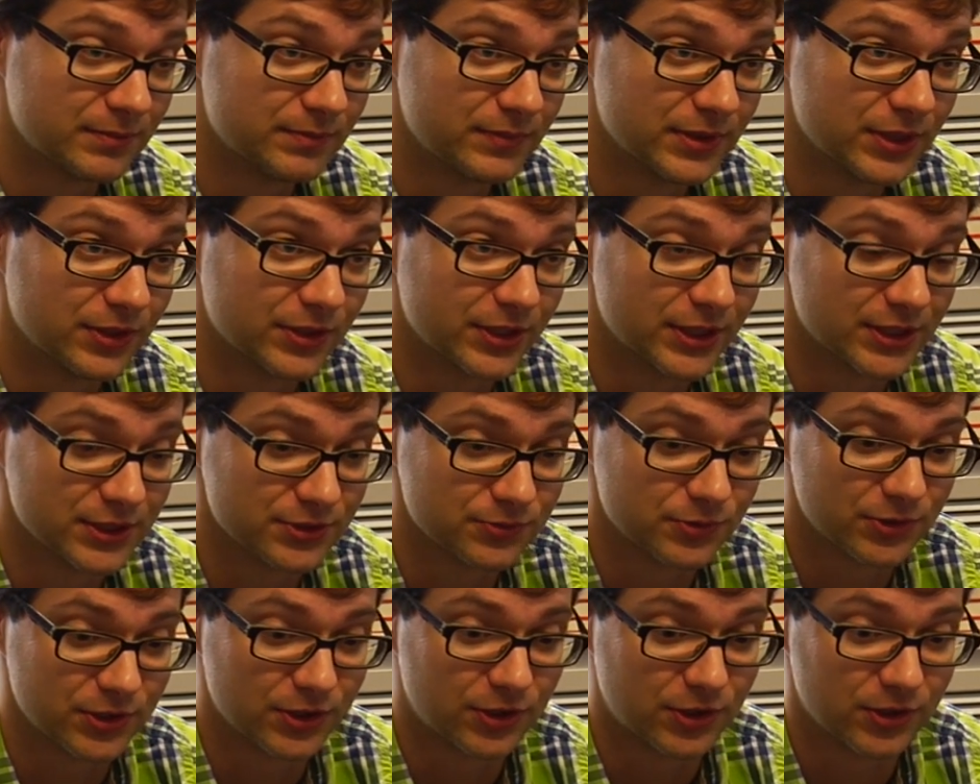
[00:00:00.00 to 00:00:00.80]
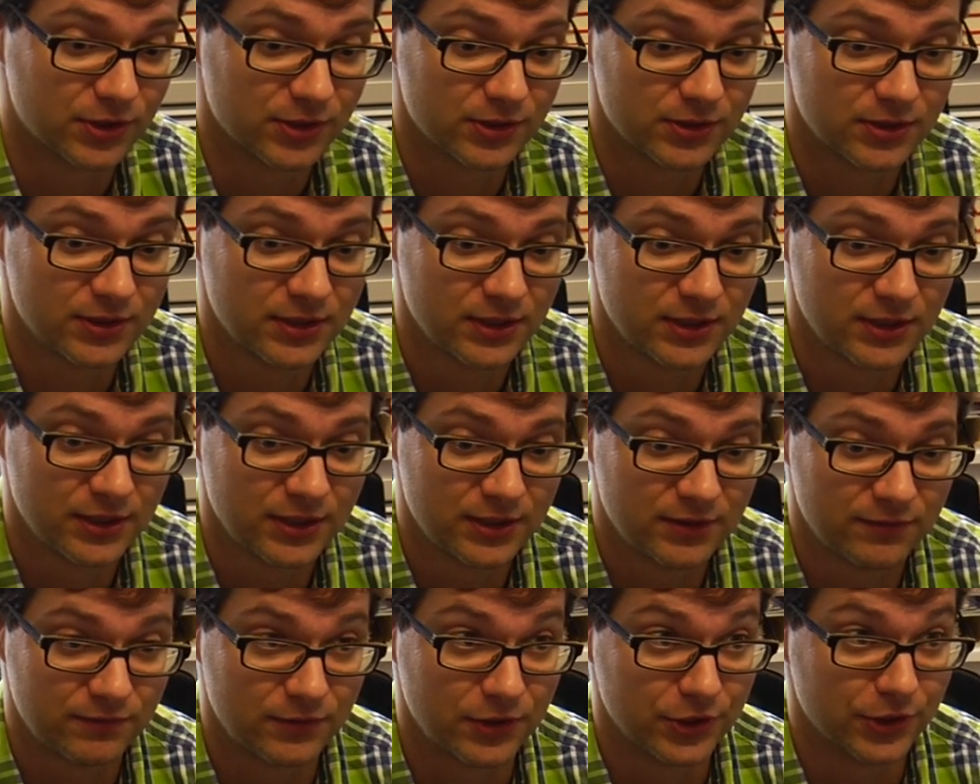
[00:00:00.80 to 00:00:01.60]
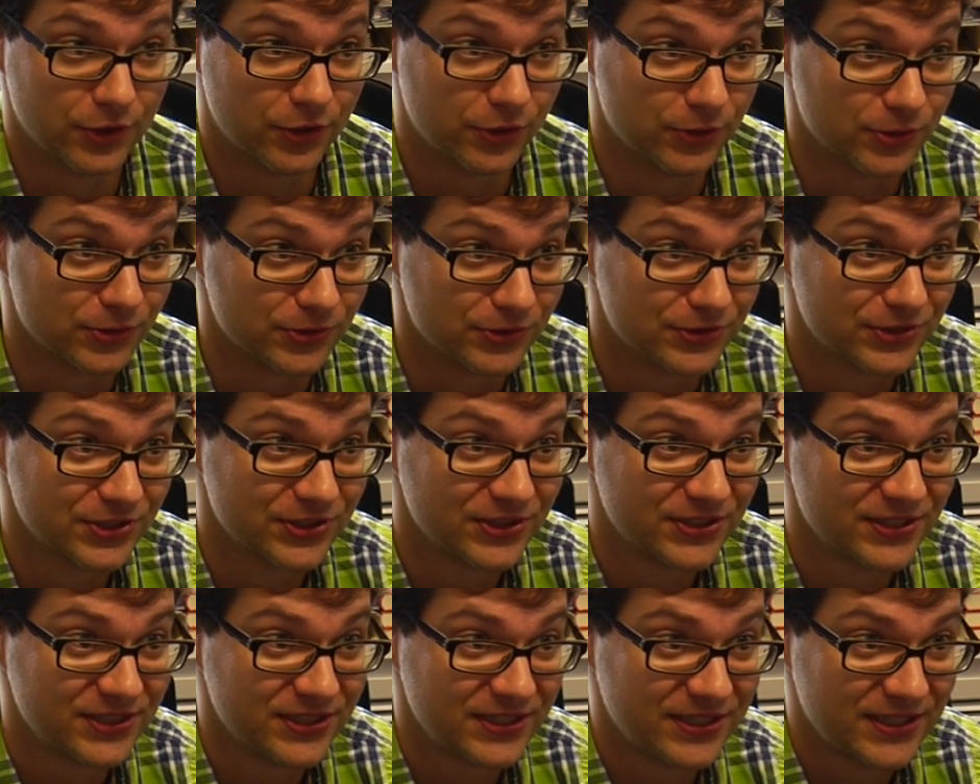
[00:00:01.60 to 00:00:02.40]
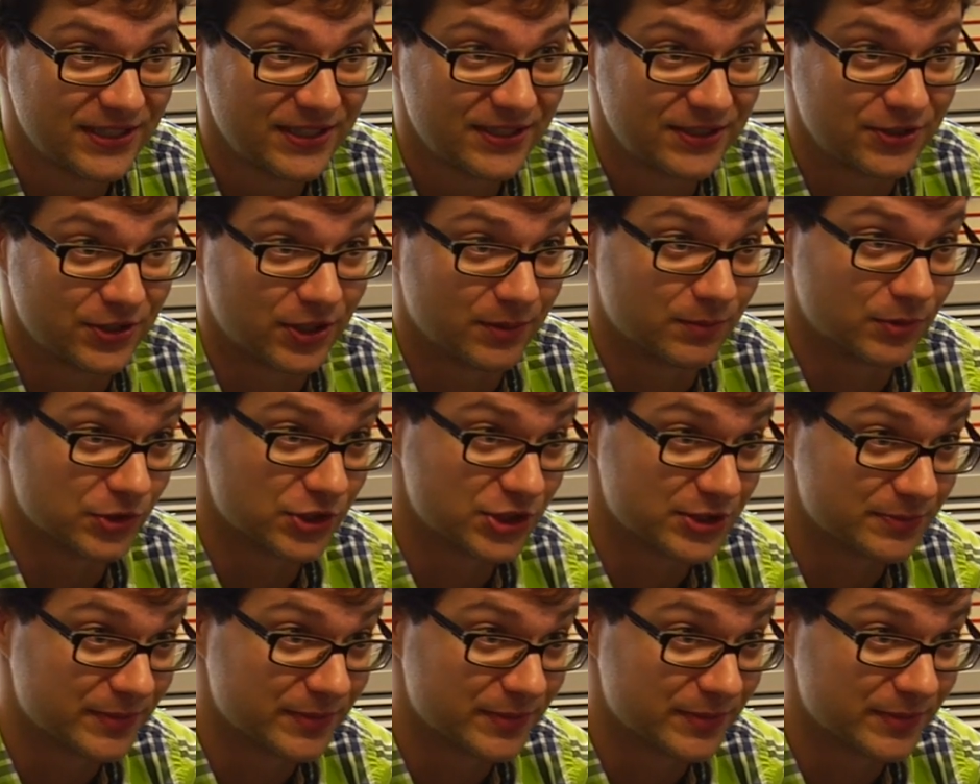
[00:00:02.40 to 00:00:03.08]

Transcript: buildings were all very old, not much